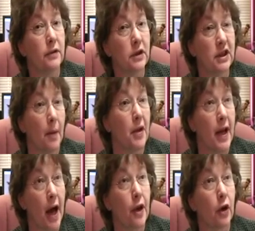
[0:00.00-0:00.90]
some of
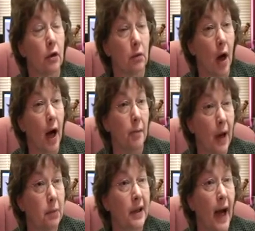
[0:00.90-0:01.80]
the other
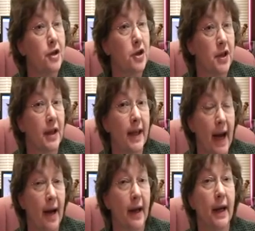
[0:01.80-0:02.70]
publications in the
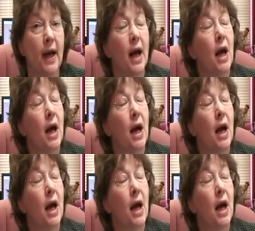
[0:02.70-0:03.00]
county,